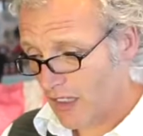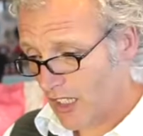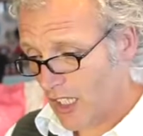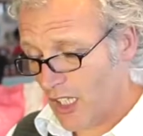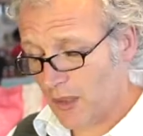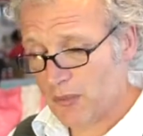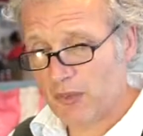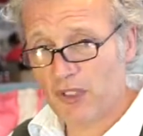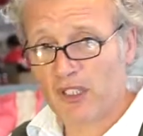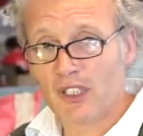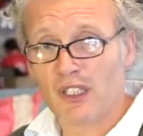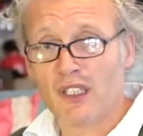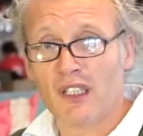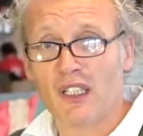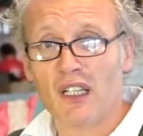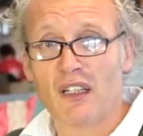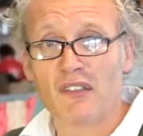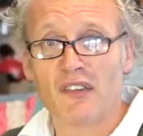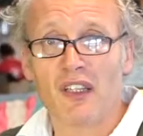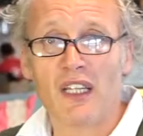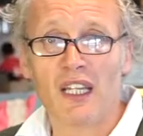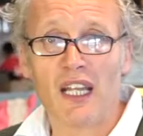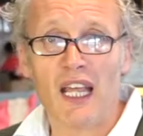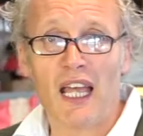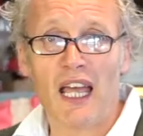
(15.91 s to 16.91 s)
Hope you're going to
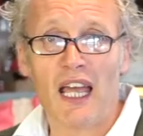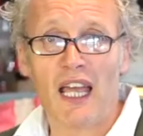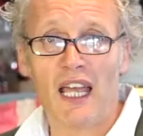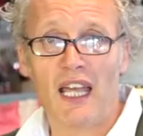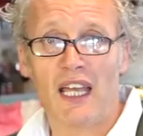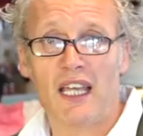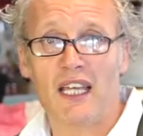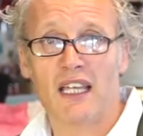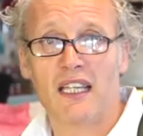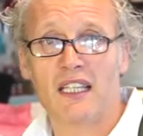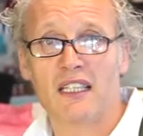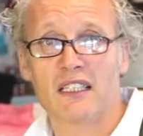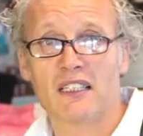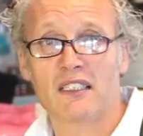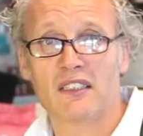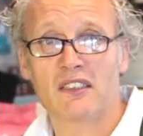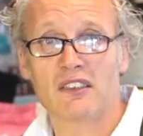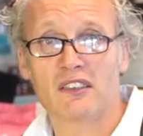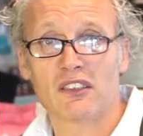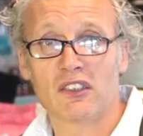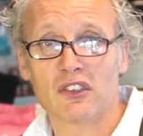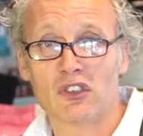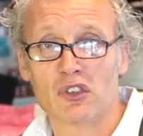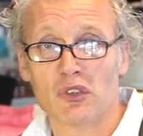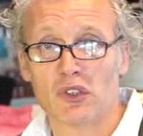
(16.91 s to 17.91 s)
love it
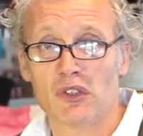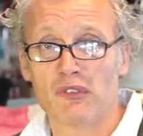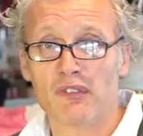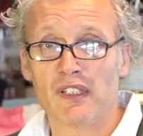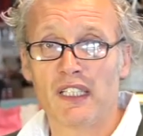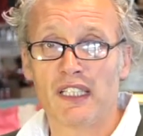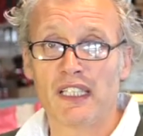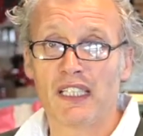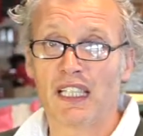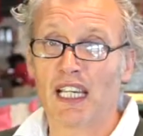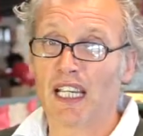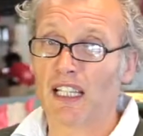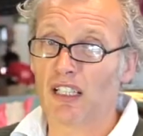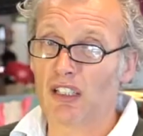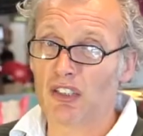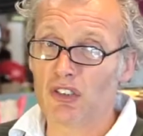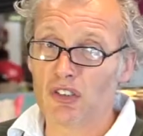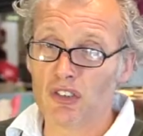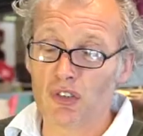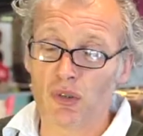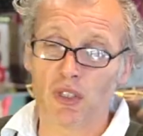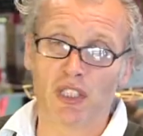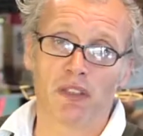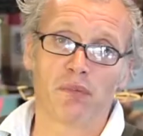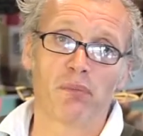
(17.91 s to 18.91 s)
and enjoy reading and
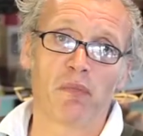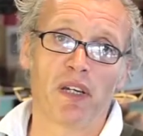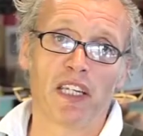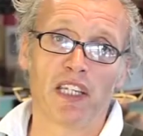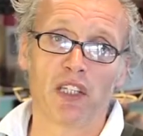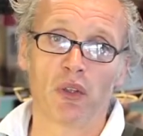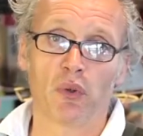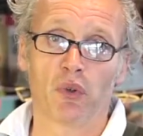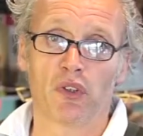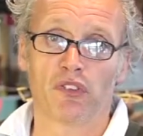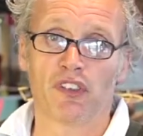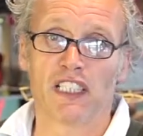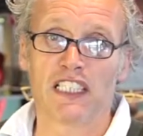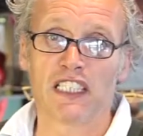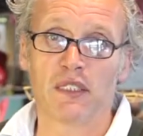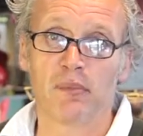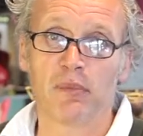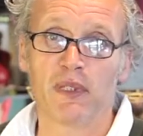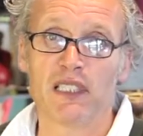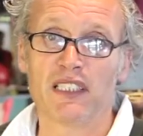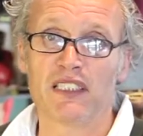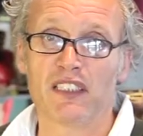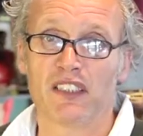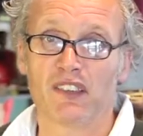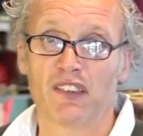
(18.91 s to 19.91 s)
enjoy making all the
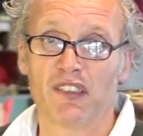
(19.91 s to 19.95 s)
recipes that